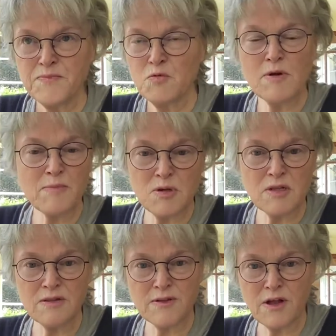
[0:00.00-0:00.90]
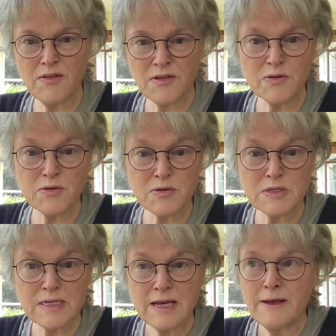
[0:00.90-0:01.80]
Rumble, all
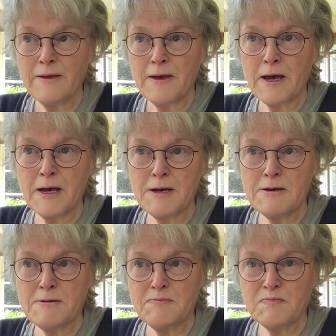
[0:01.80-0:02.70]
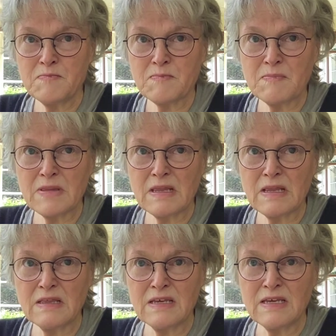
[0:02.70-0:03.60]
those, the
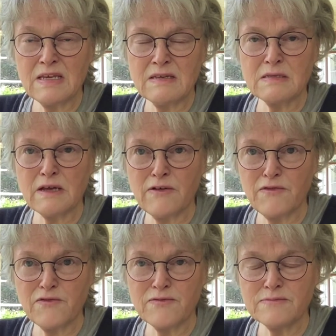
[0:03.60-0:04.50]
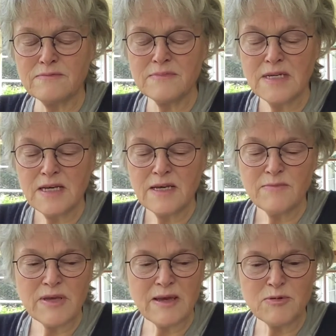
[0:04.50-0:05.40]
ease of
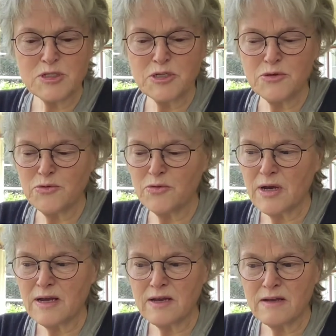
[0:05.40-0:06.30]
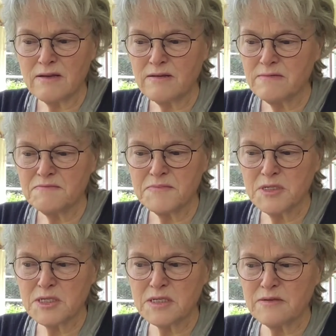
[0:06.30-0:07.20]
being able to
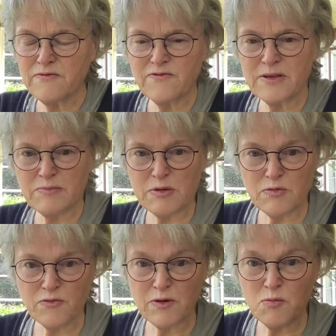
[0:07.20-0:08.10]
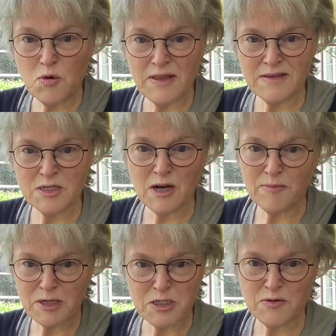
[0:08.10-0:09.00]
just flip from one
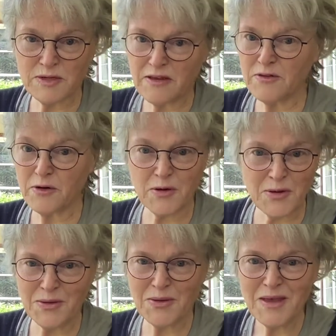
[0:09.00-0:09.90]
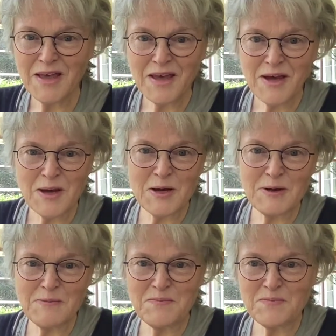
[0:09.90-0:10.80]
topic to another
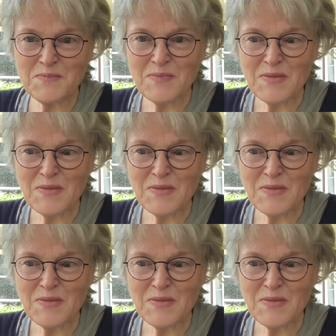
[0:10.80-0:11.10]
and